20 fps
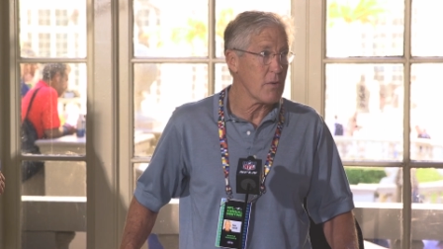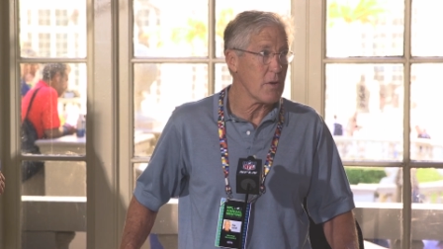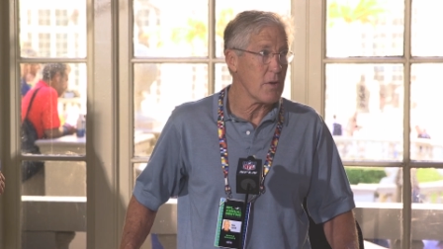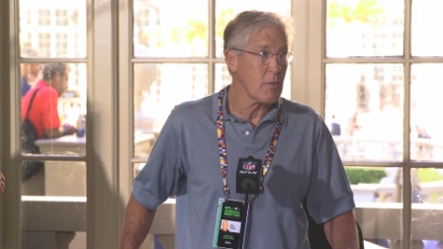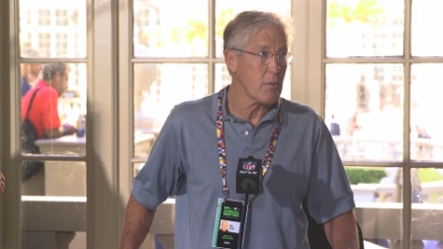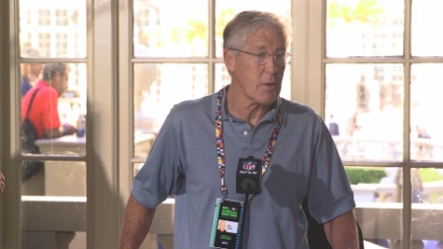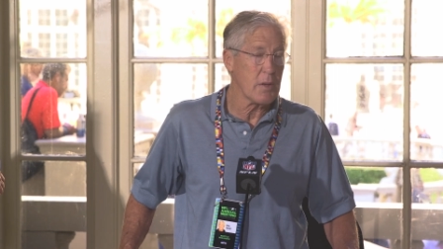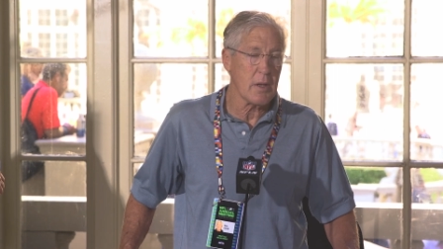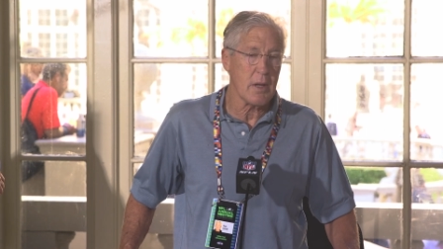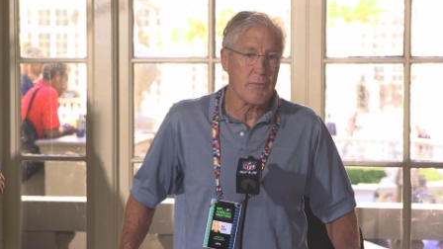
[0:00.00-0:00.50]
You
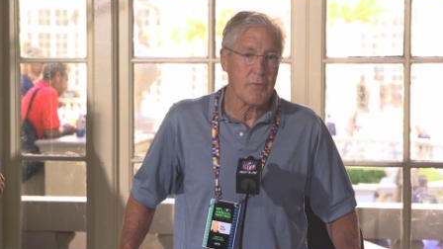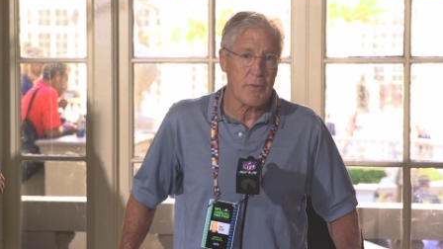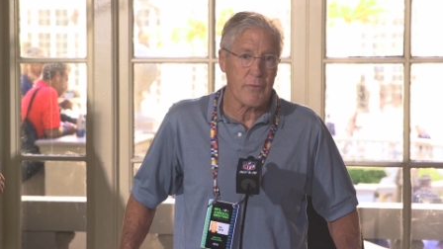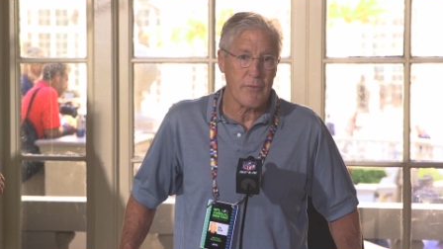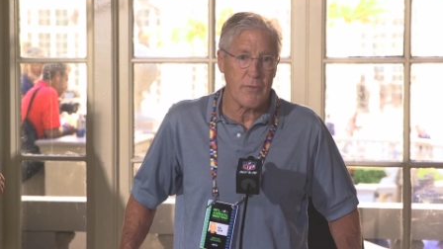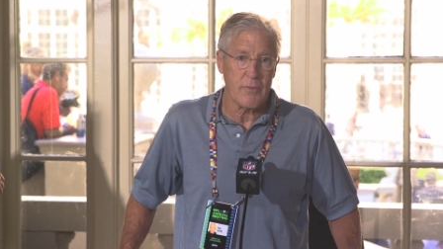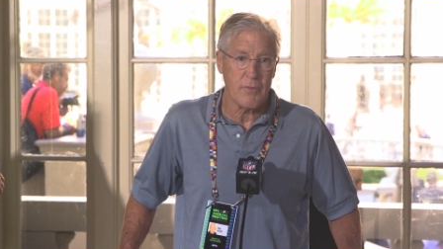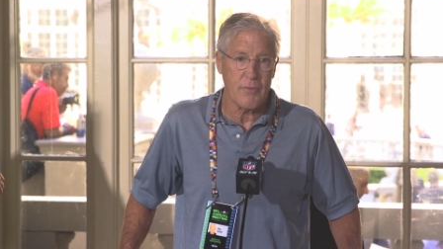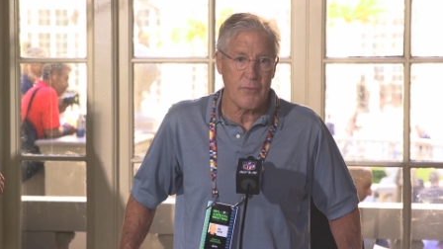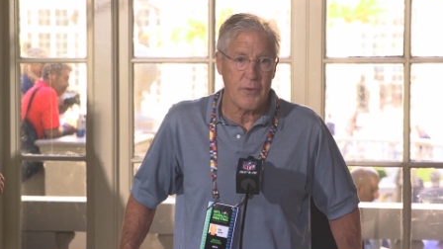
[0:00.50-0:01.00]
know, we love to
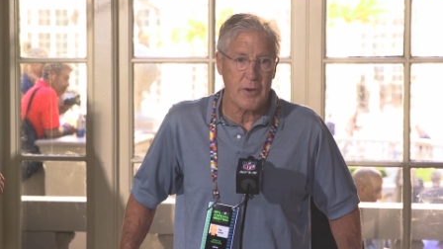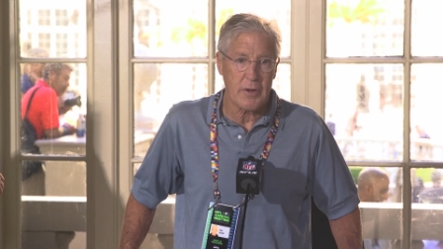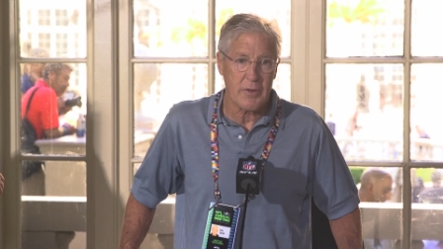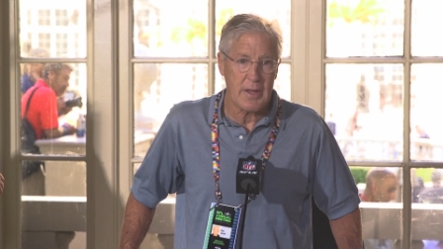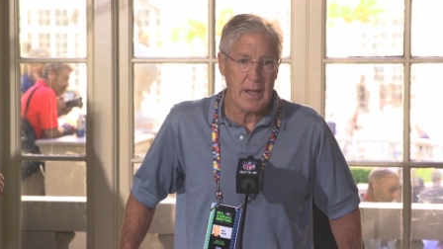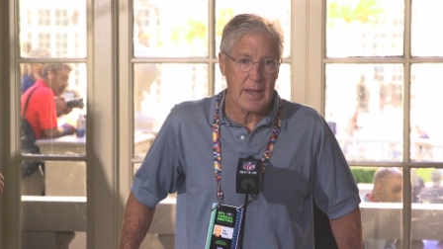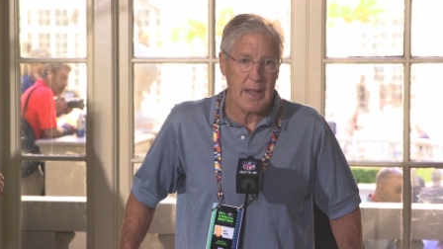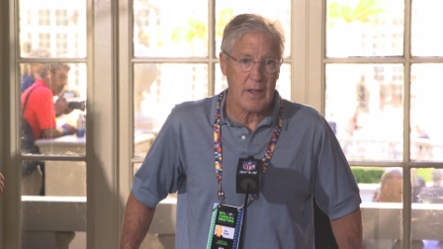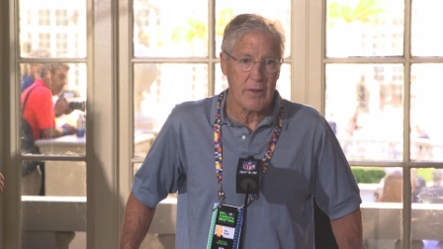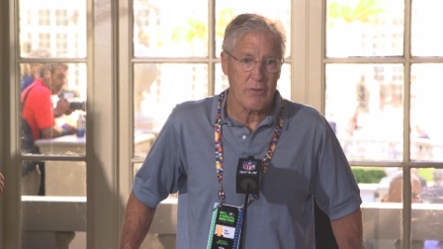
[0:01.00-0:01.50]
figure
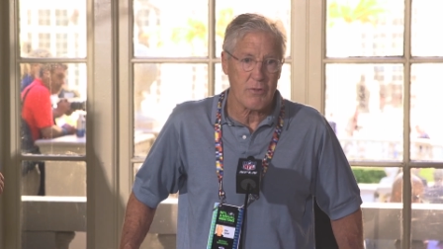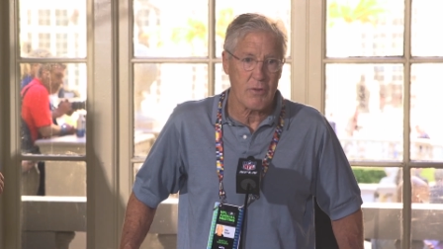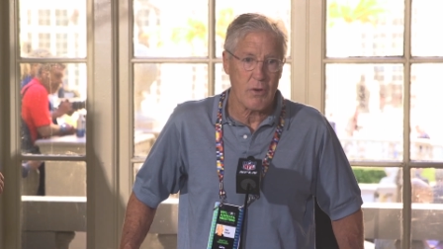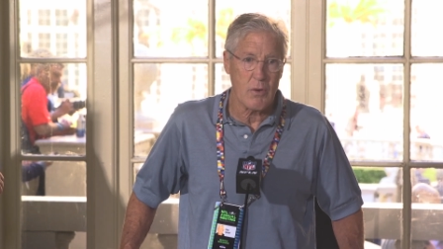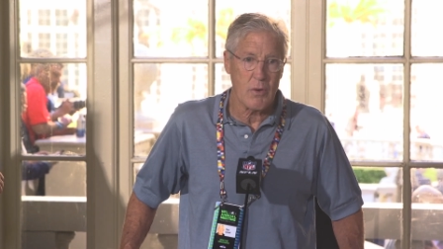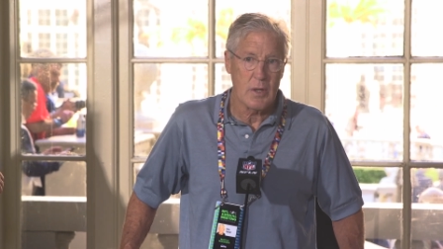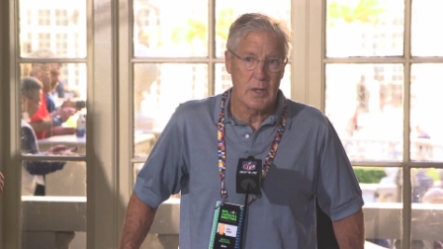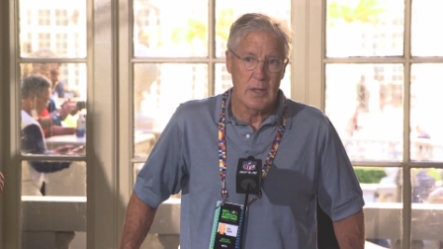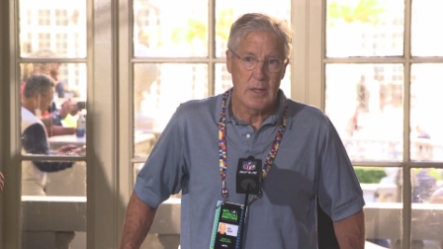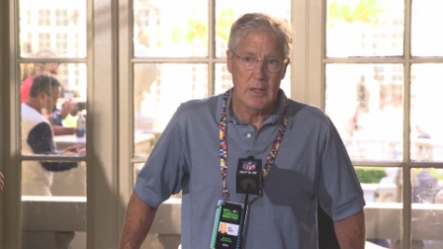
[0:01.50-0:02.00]
that out.
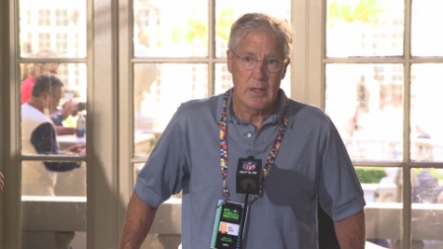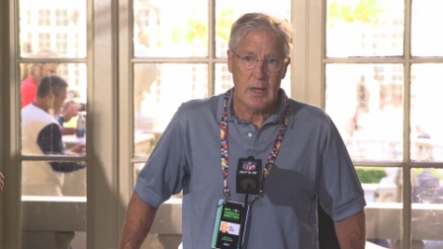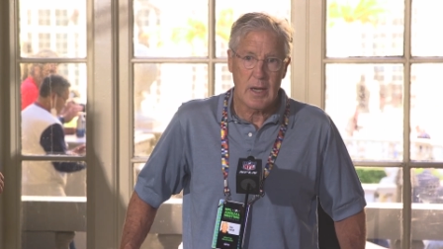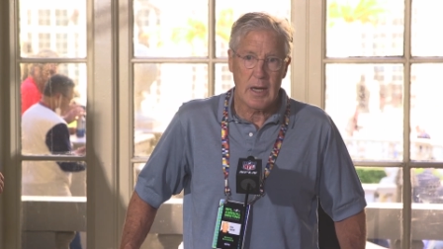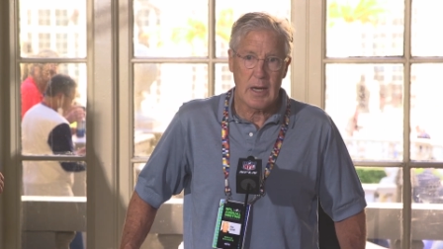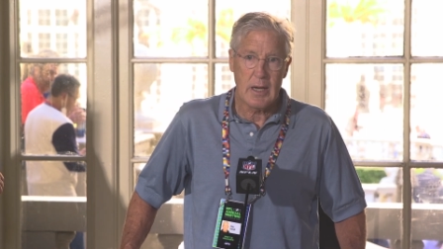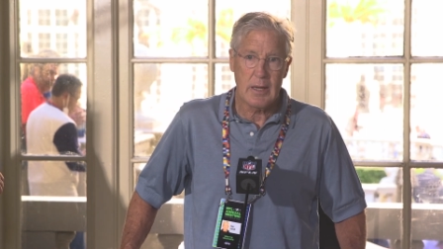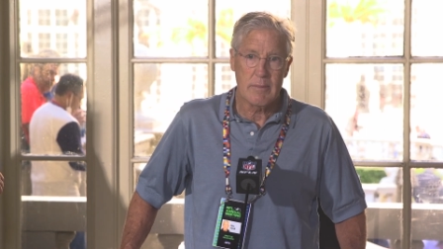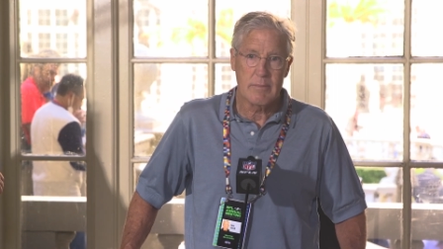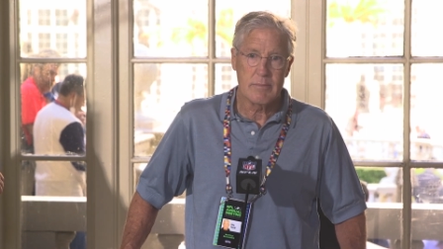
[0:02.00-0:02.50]
So
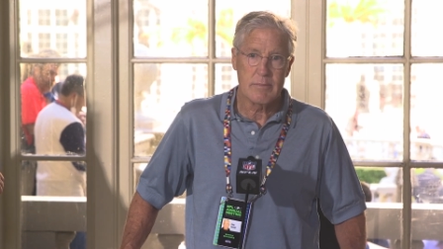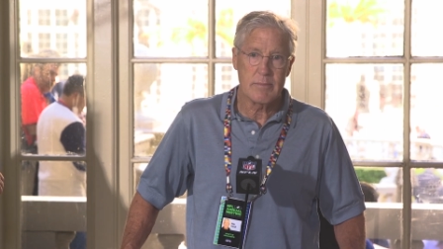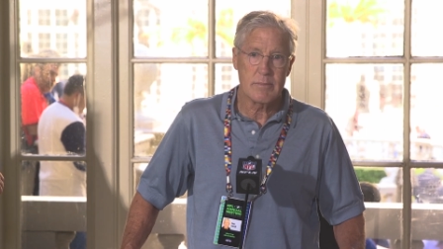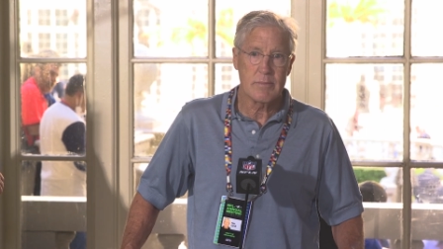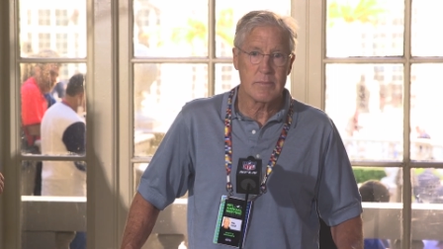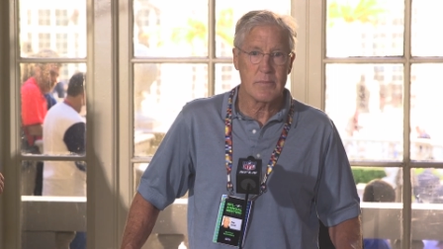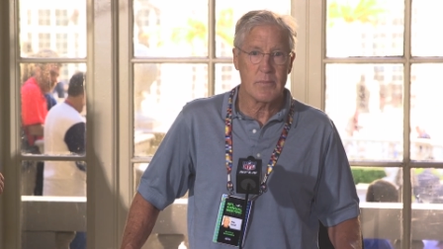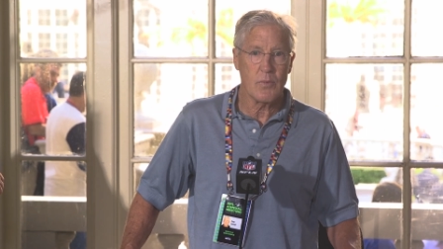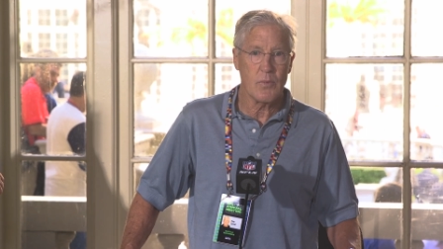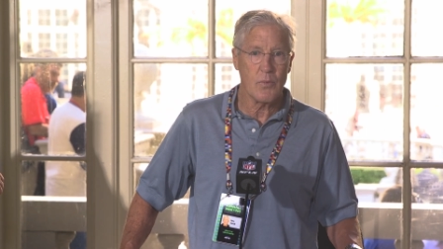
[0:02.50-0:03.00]

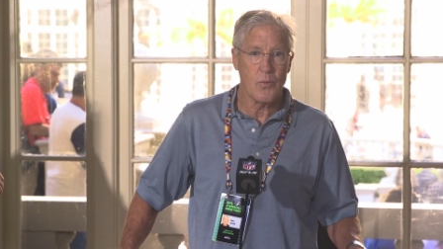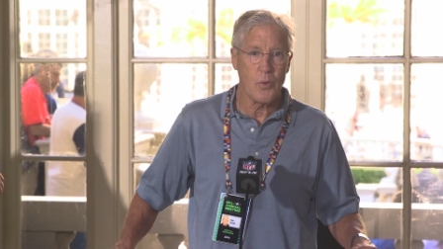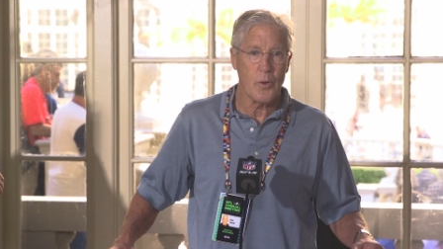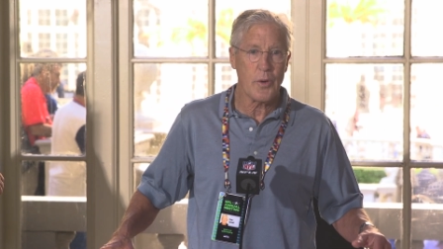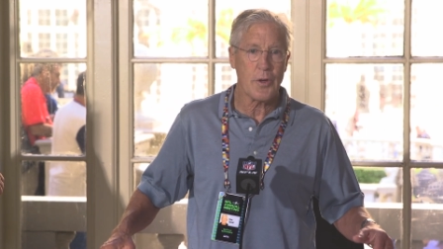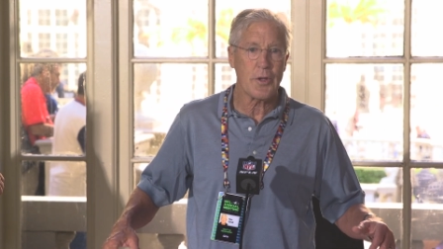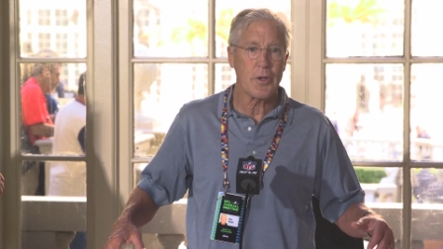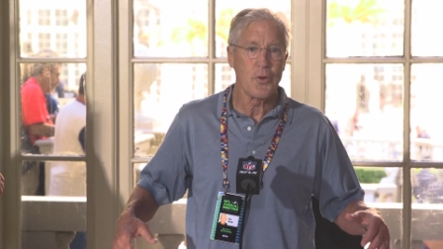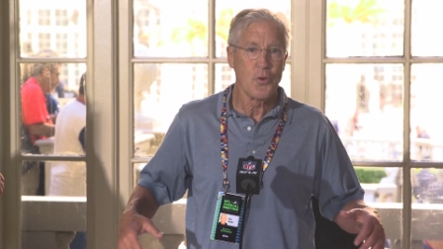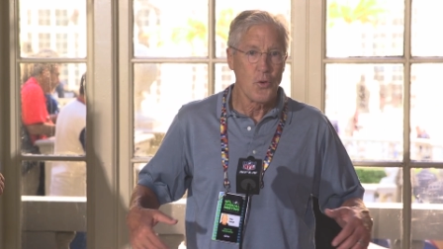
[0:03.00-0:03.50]
um,
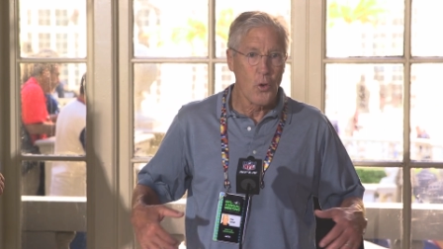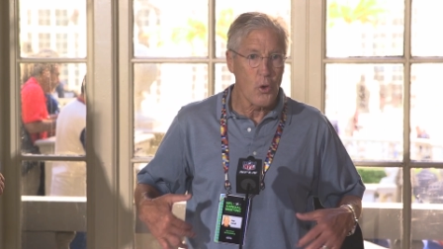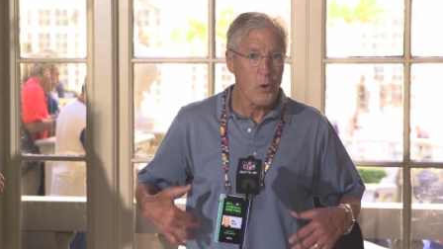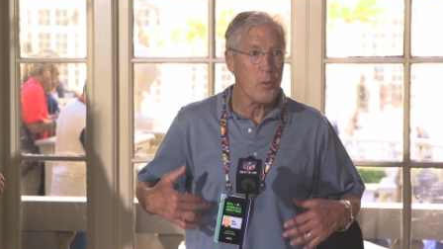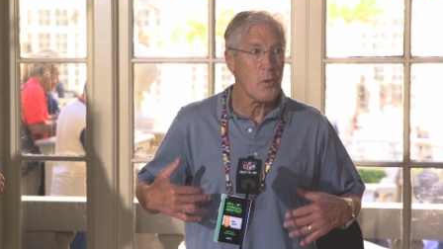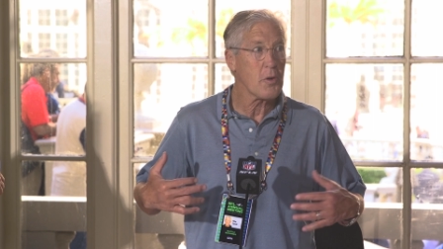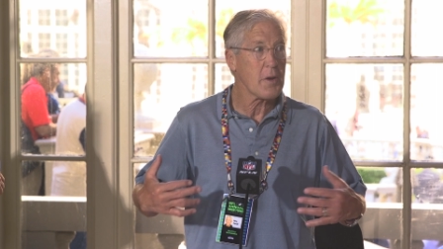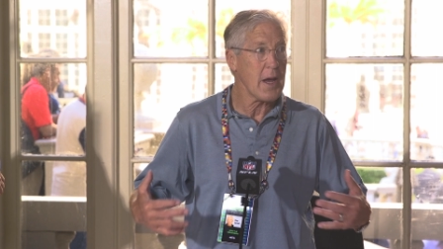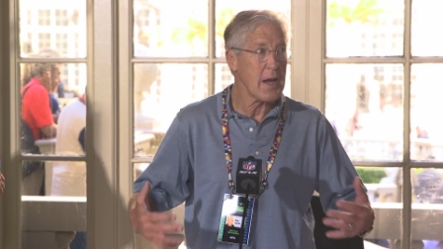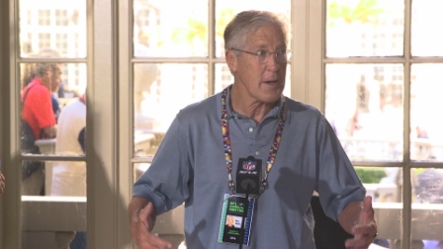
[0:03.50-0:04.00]
we're in a
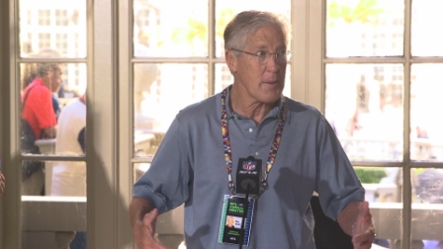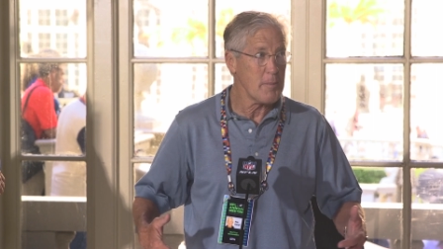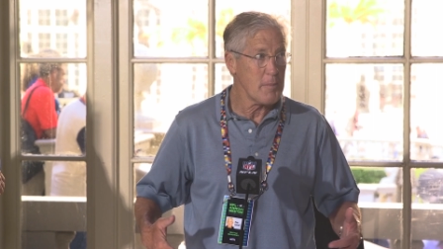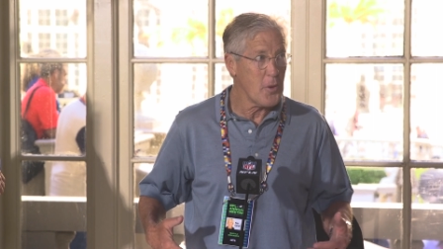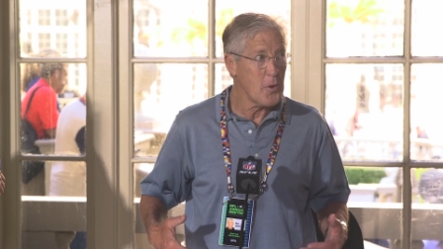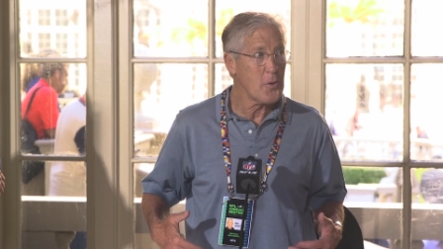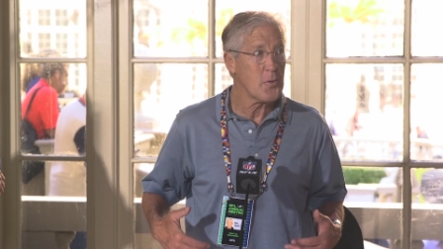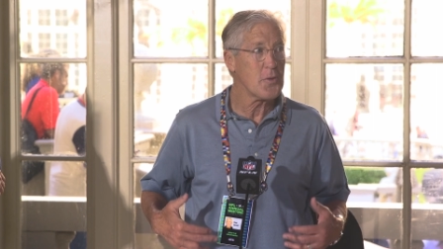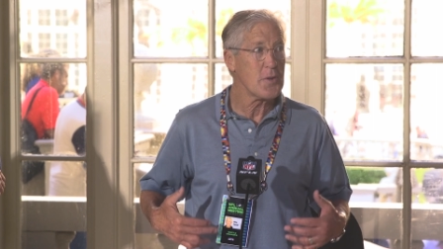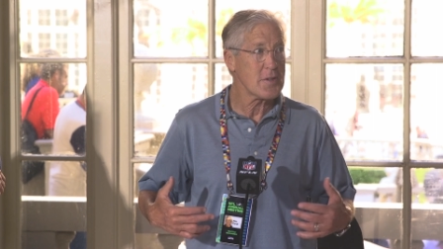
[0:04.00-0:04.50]
normal kind of
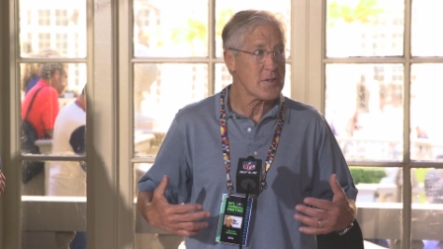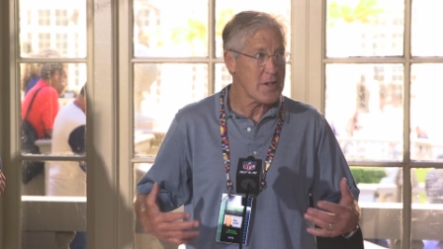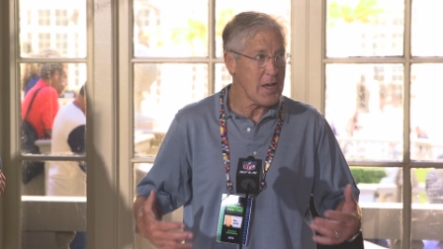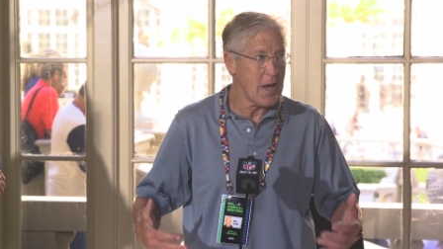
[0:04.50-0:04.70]
mode this